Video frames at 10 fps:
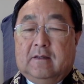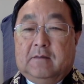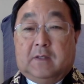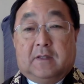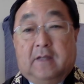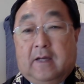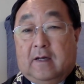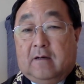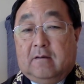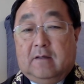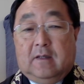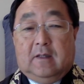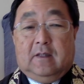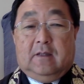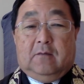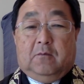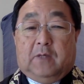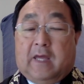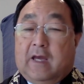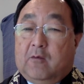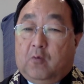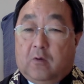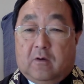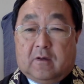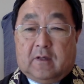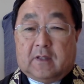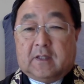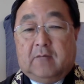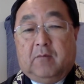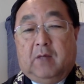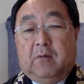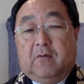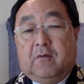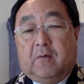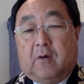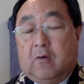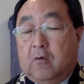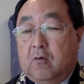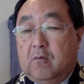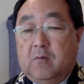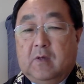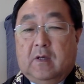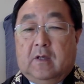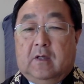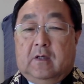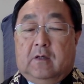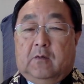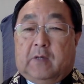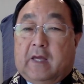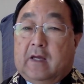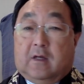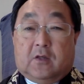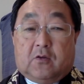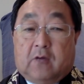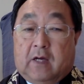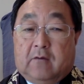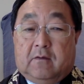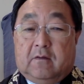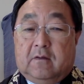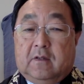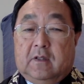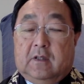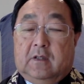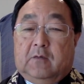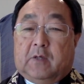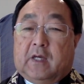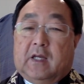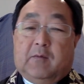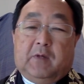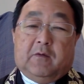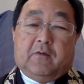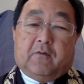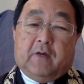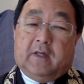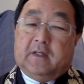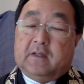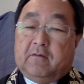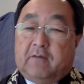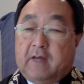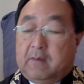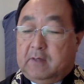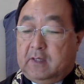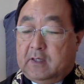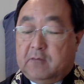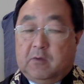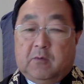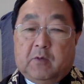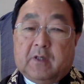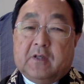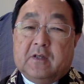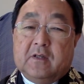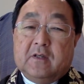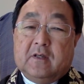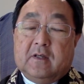Because now we can't work except maybe from our home. We cannot travel. We cannot be with friends and family as we wish.